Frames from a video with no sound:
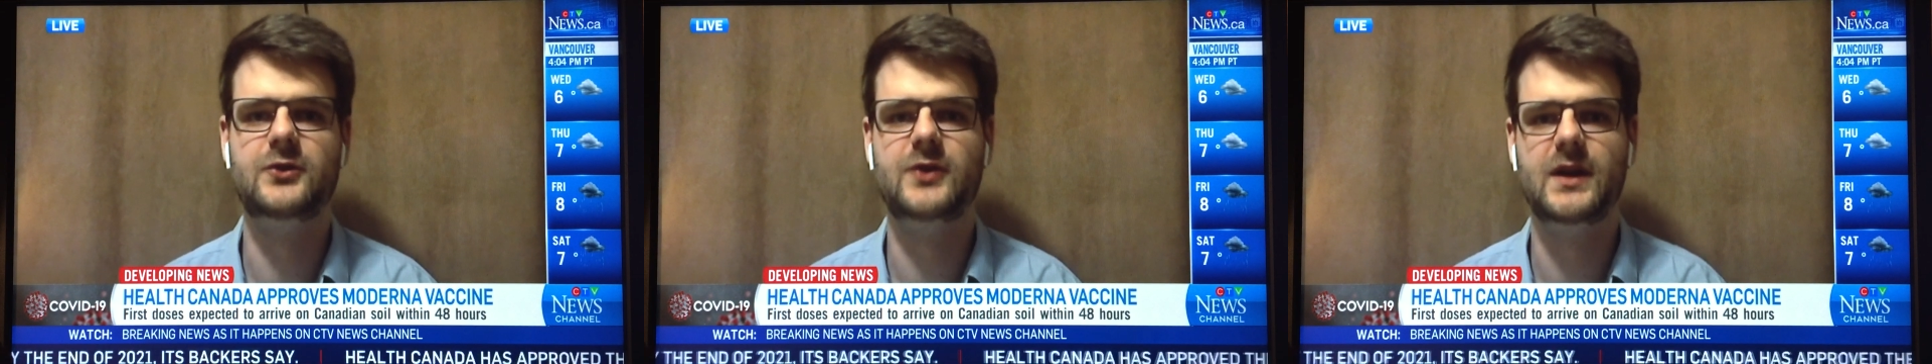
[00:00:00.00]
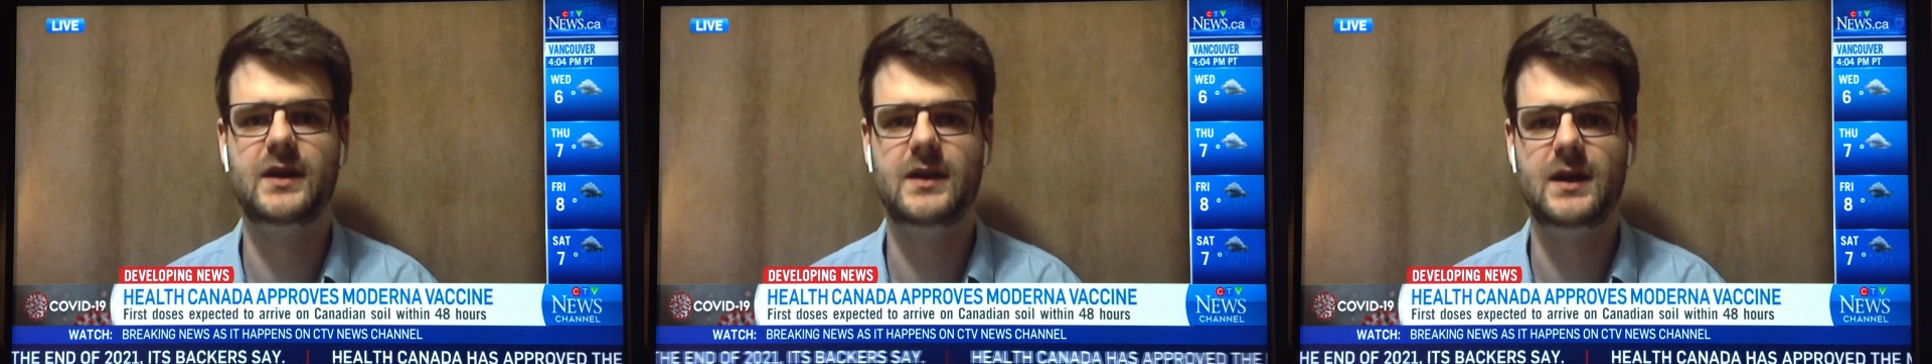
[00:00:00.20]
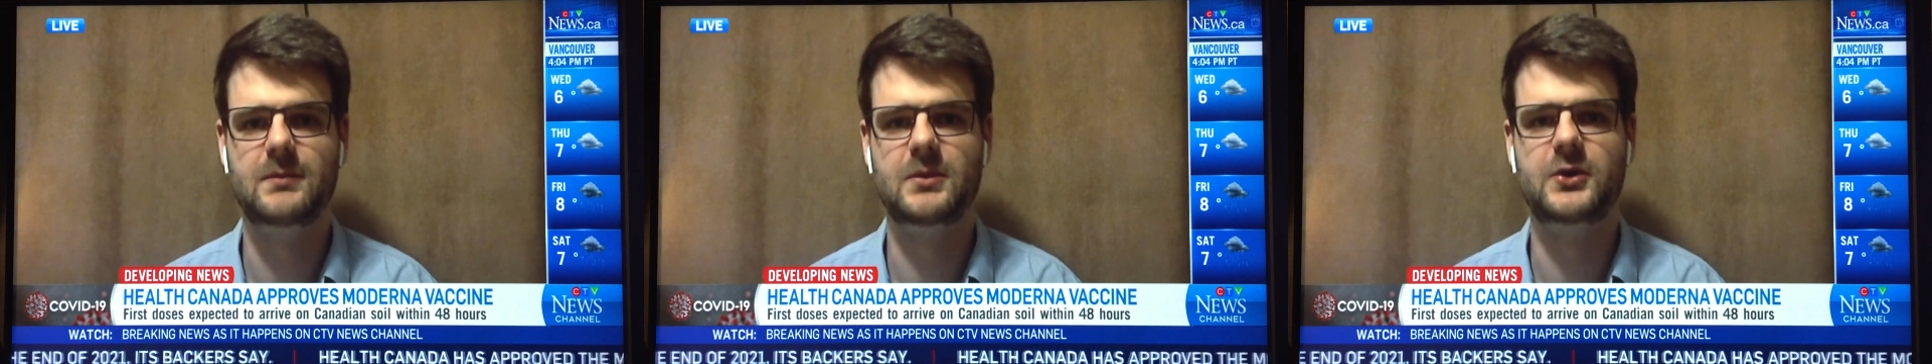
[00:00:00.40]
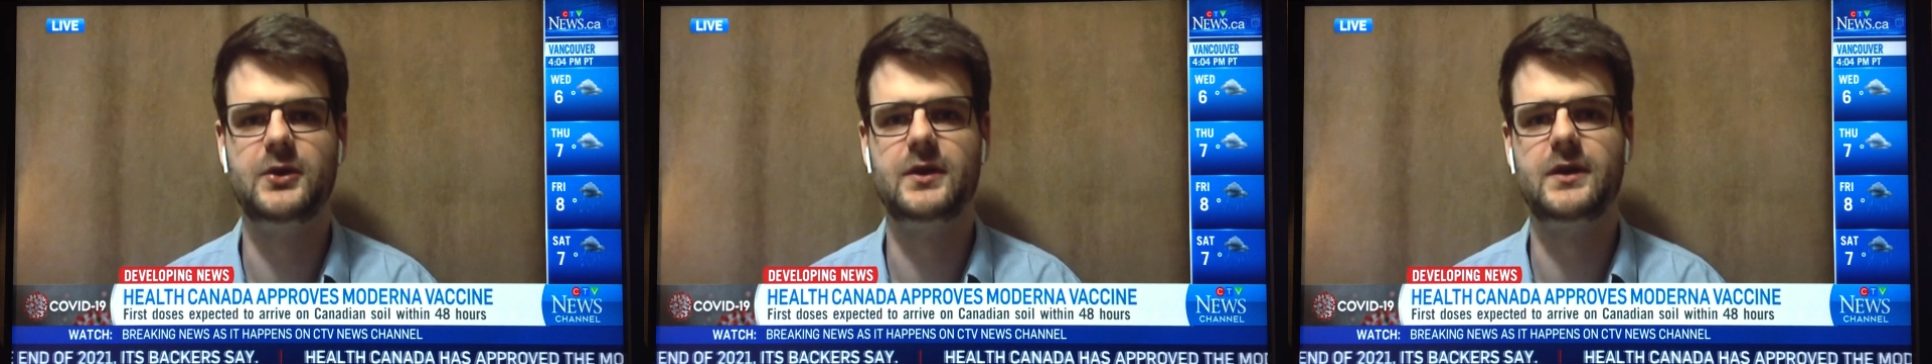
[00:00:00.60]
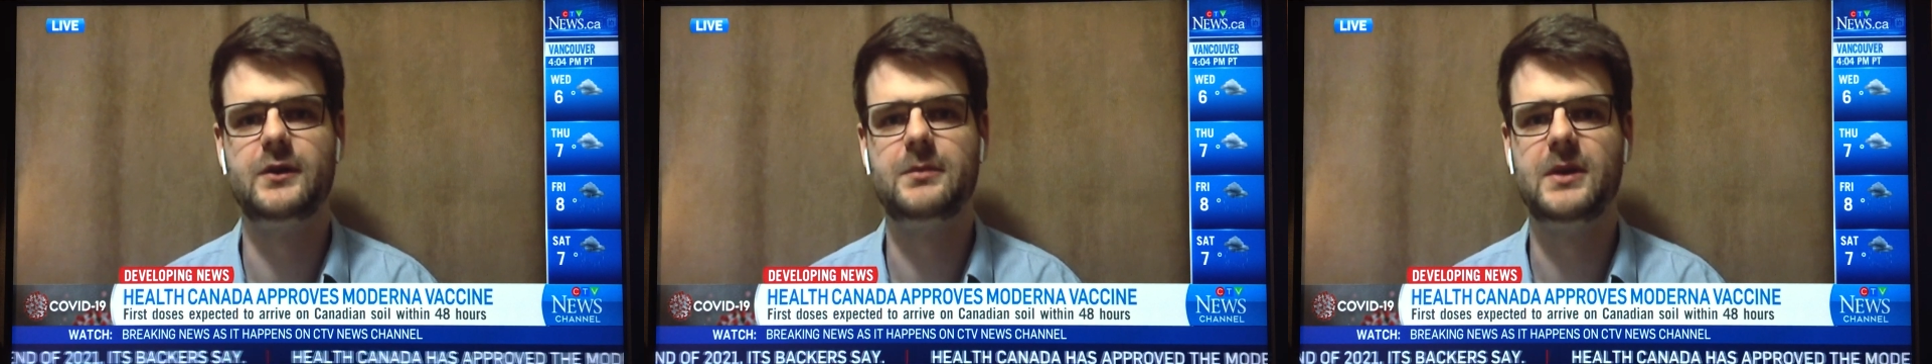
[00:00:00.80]
and
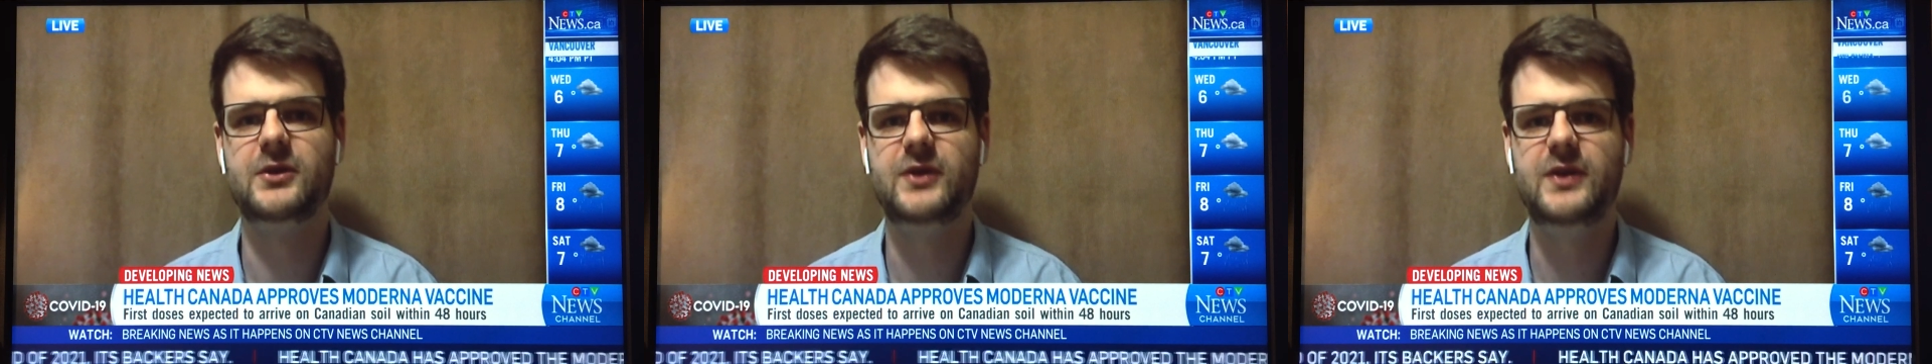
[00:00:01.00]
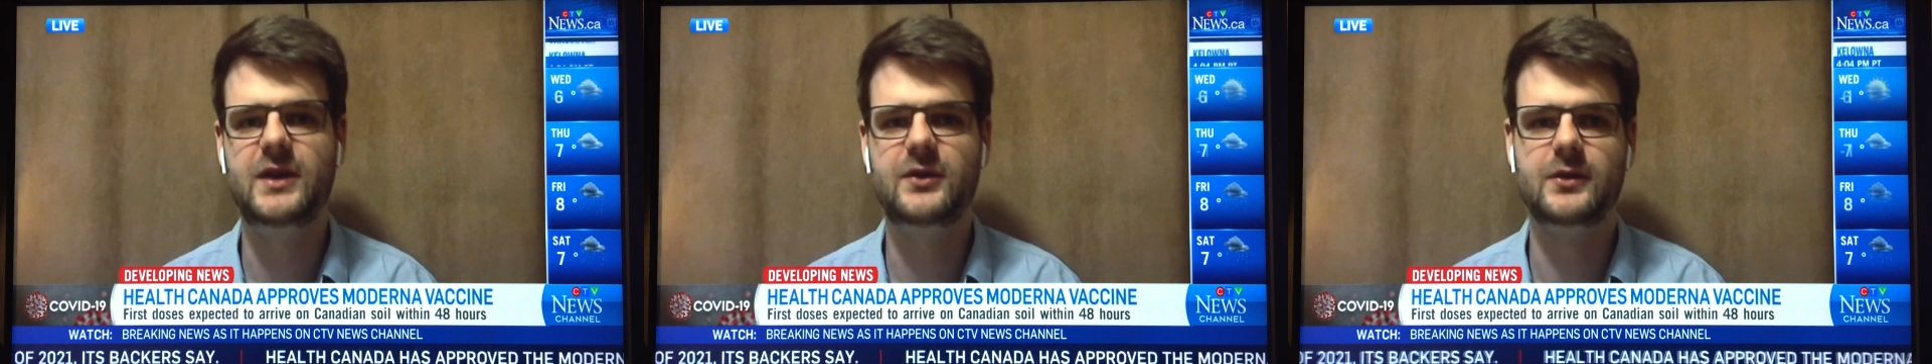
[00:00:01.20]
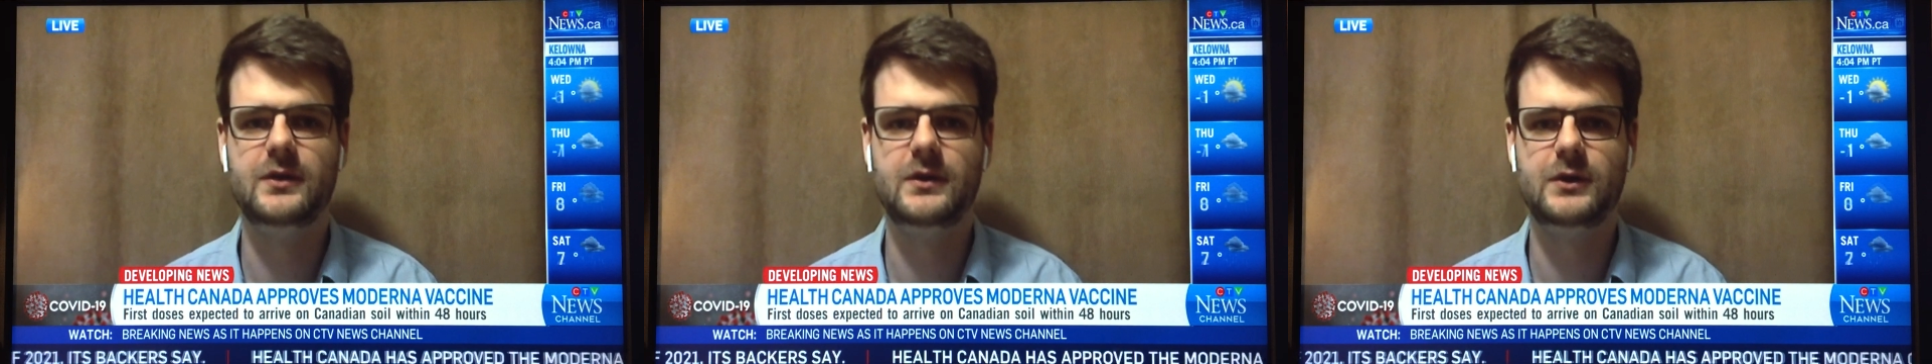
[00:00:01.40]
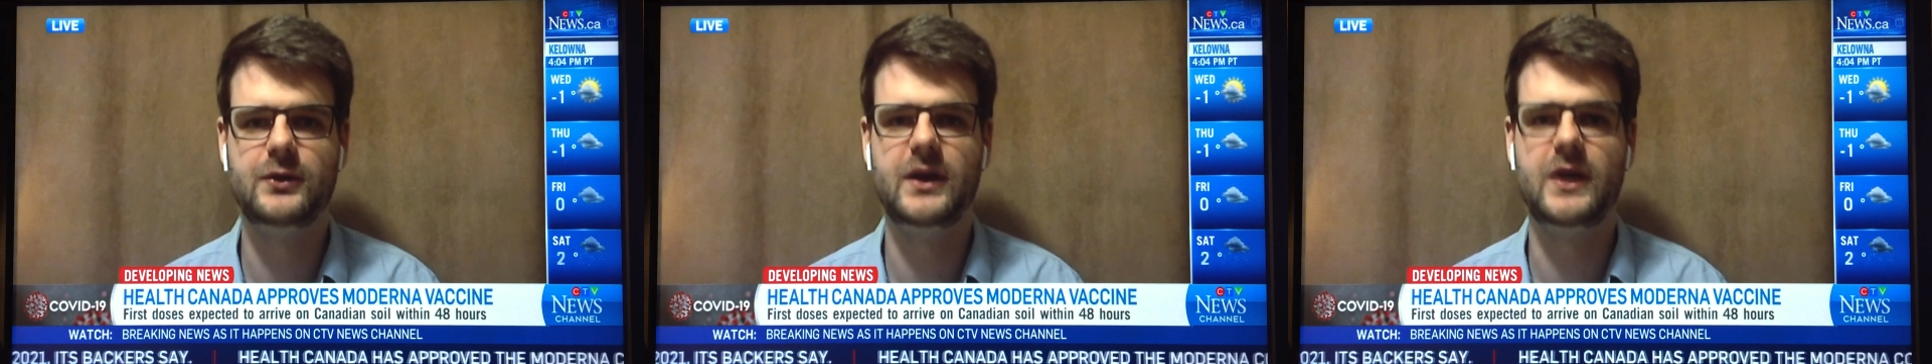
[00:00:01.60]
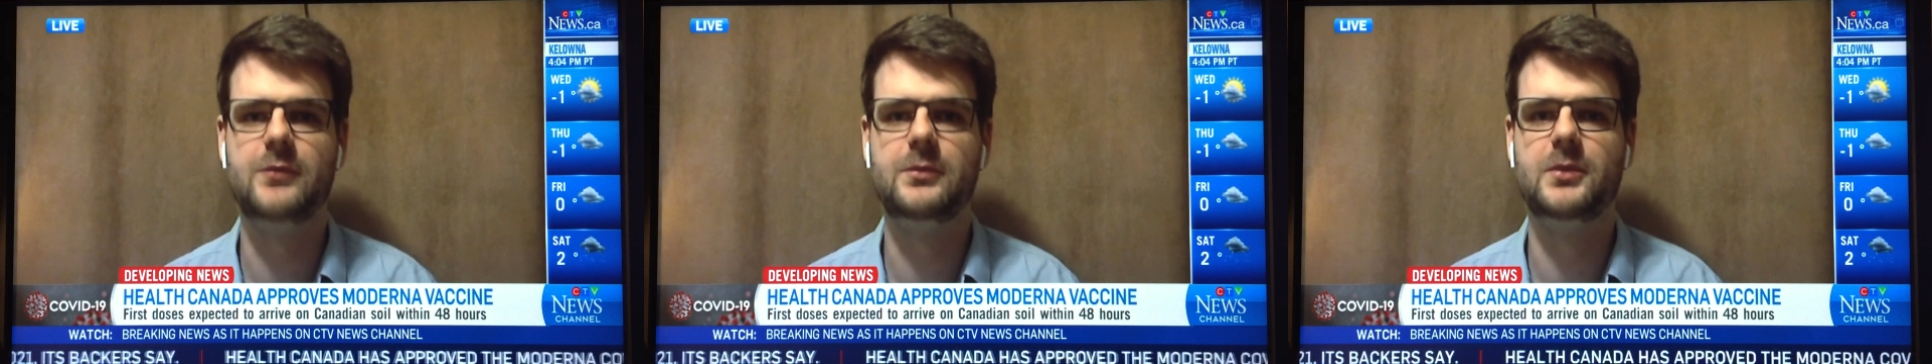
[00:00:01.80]
Moderna is much easier to
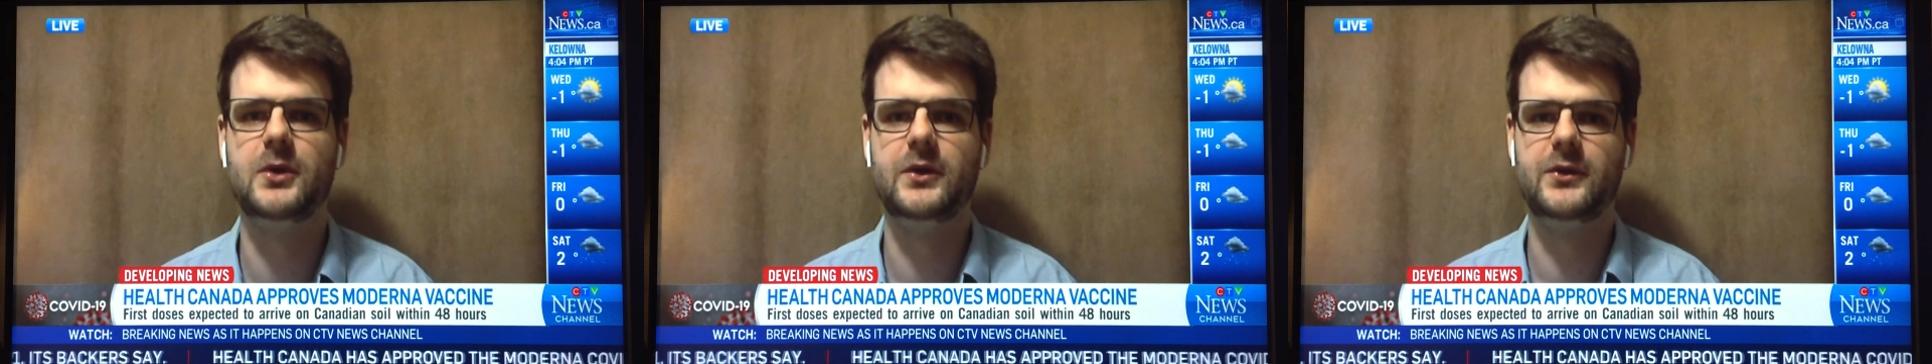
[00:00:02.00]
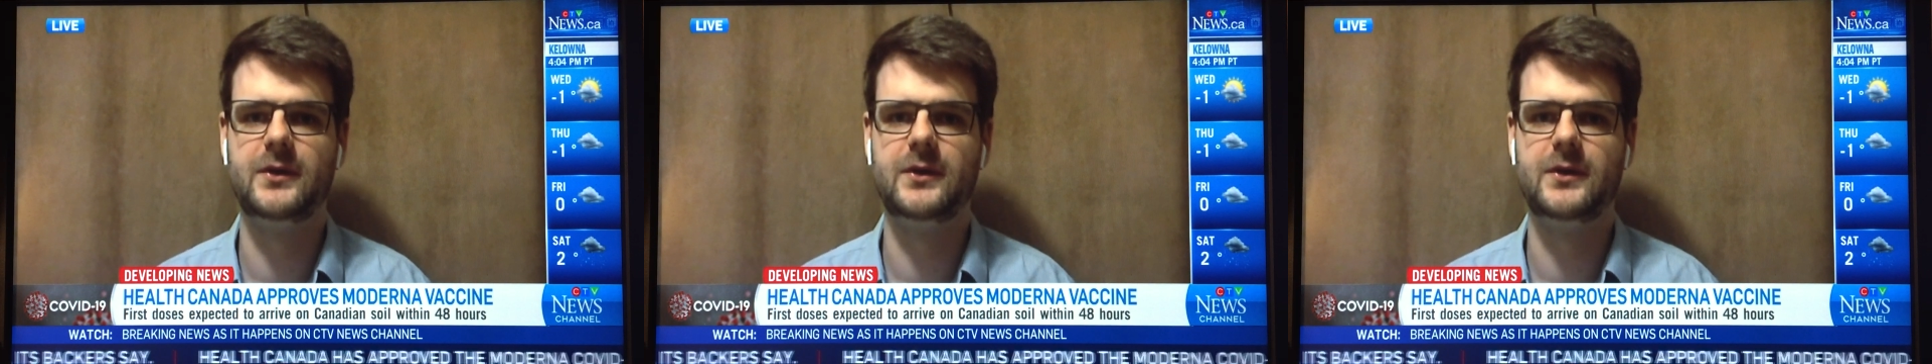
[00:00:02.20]
transport.